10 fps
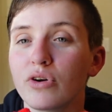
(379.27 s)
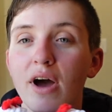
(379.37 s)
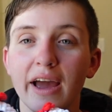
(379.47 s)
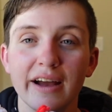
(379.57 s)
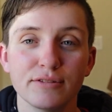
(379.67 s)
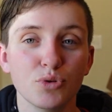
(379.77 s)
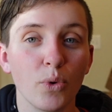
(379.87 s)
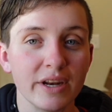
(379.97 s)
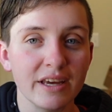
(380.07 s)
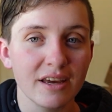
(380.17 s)
I have
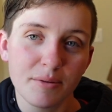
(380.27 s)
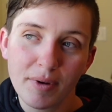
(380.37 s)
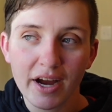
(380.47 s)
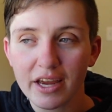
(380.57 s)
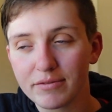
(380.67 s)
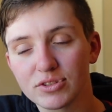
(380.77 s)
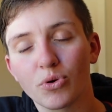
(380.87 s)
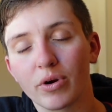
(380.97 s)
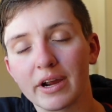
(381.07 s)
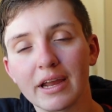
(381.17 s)
20 in my
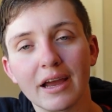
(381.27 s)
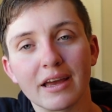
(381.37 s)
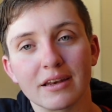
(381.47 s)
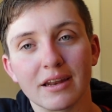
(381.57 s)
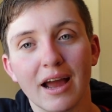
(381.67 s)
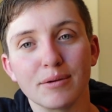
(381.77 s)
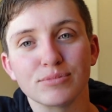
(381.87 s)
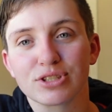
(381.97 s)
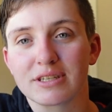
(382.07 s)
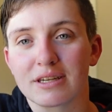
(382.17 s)
inventory, and I'm
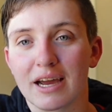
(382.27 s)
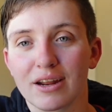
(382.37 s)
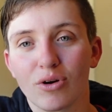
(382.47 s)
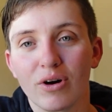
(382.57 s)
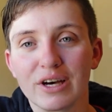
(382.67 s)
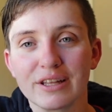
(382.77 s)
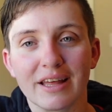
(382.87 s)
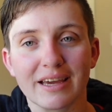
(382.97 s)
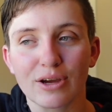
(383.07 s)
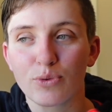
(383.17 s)
just gonna kind of call it
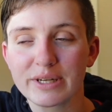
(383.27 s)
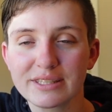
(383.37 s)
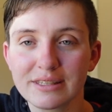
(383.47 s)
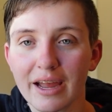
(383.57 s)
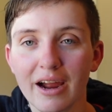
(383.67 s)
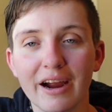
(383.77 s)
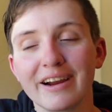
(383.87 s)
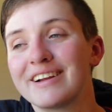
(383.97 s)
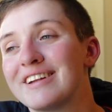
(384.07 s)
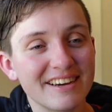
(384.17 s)
like a quits there.